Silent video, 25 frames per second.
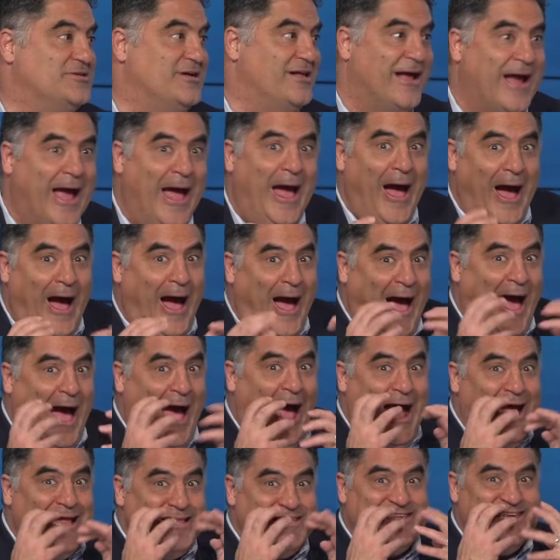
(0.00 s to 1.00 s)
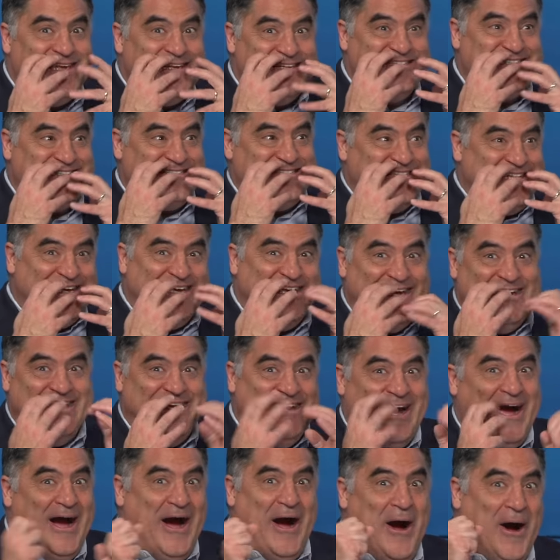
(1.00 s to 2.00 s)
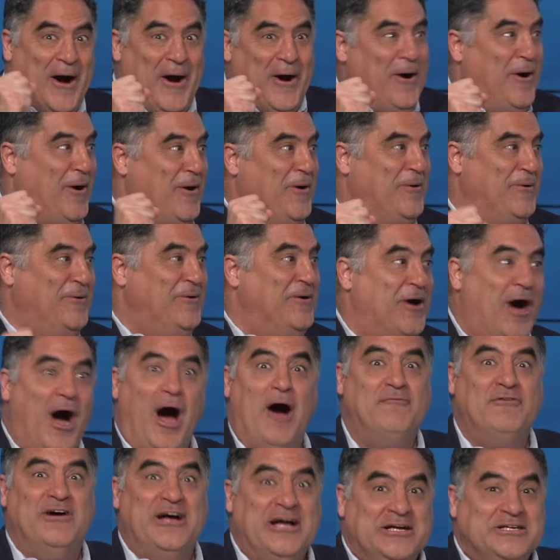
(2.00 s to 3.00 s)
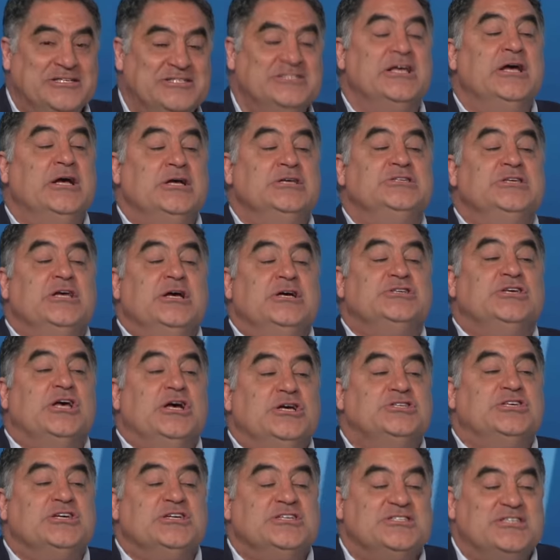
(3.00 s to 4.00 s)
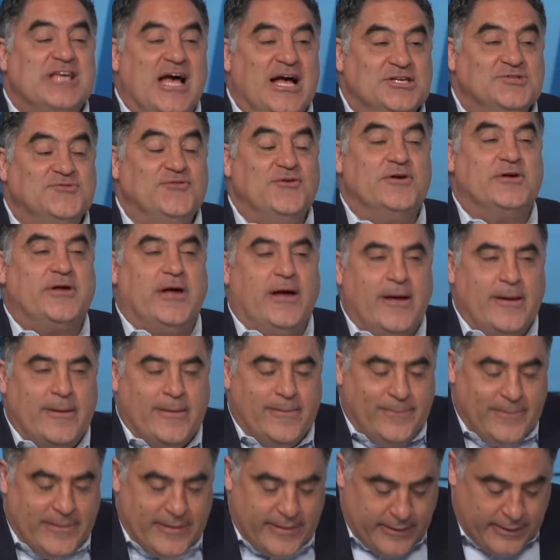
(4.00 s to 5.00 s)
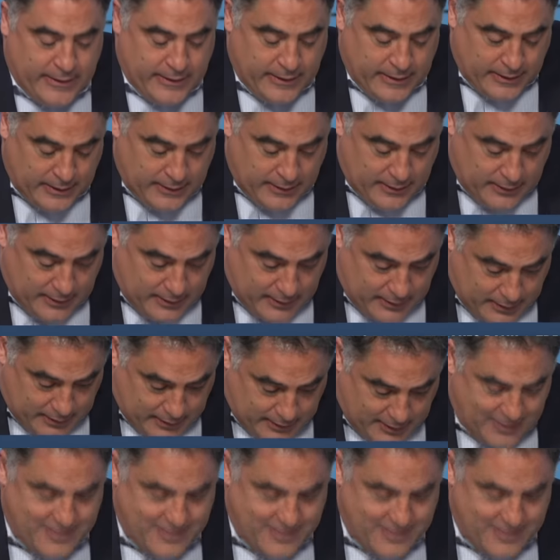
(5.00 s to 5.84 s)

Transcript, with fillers: They're like, I'm the C E O of a successful company.